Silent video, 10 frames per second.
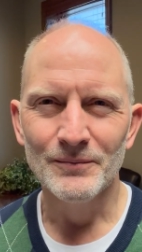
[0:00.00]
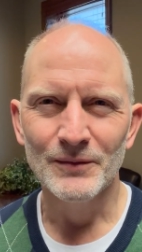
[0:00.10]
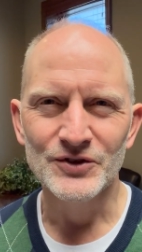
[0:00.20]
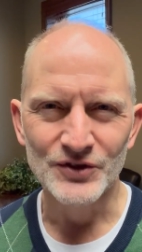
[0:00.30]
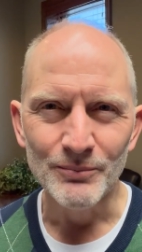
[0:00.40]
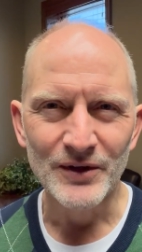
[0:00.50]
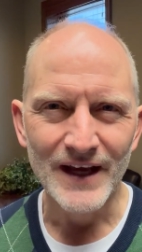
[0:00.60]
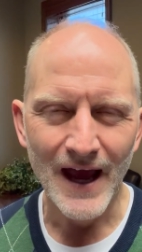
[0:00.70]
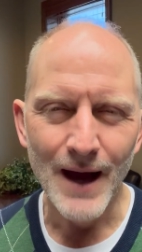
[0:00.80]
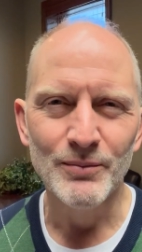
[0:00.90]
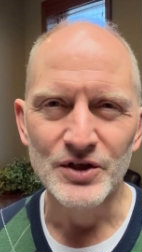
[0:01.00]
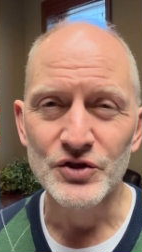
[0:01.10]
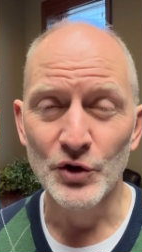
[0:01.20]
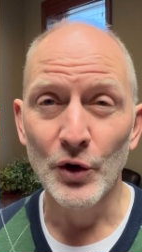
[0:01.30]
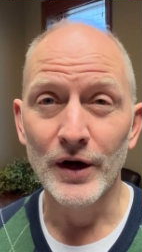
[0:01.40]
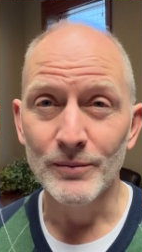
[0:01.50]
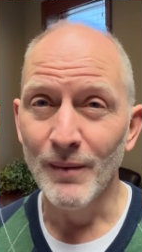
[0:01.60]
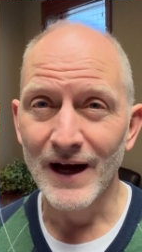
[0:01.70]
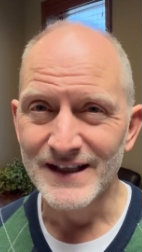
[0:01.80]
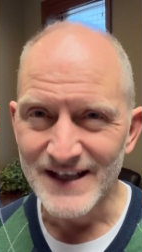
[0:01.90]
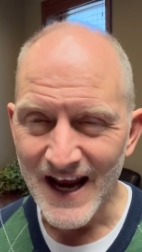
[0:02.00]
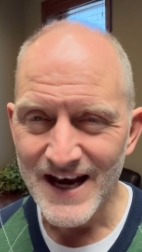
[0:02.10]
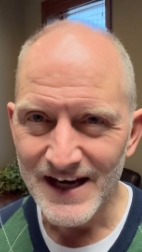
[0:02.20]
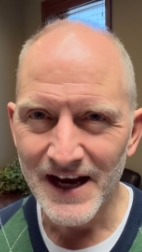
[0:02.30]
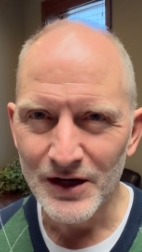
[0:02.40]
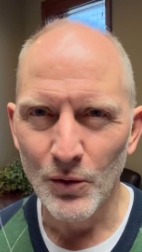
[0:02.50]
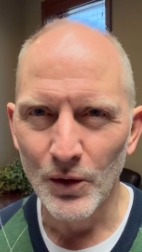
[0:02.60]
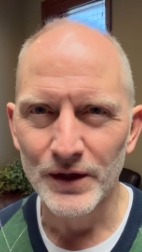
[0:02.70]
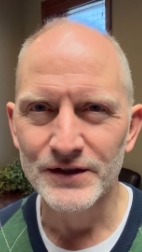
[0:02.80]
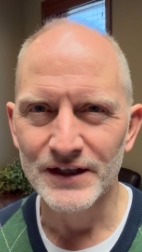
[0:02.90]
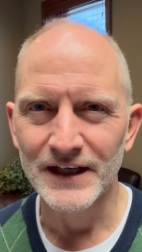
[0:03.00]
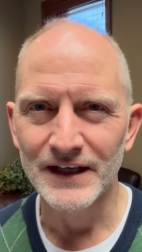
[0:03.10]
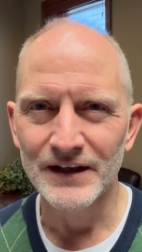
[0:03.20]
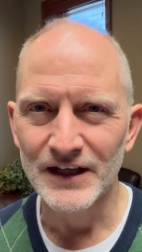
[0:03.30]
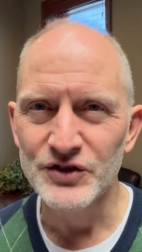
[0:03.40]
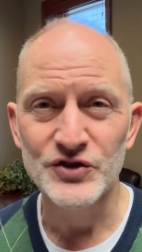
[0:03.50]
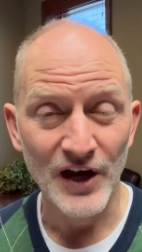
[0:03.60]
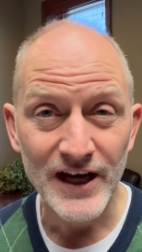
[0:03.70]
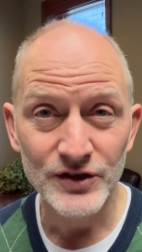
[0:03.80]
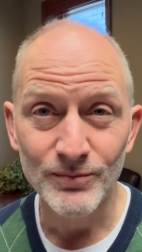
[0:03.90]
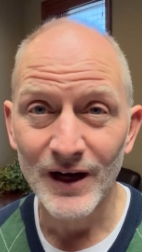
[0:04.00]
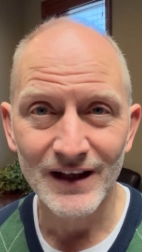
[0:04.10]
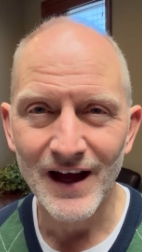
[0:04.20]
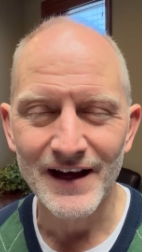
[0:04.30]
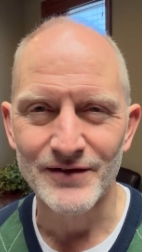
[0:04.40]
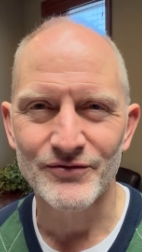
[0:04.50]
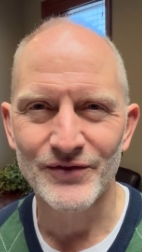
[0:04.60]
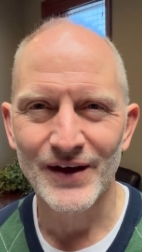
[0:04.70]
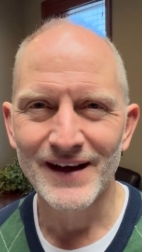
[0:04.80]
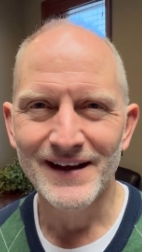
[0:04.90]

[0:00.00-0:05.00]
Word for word: But something happened during my 10-day quarantine that changed my life.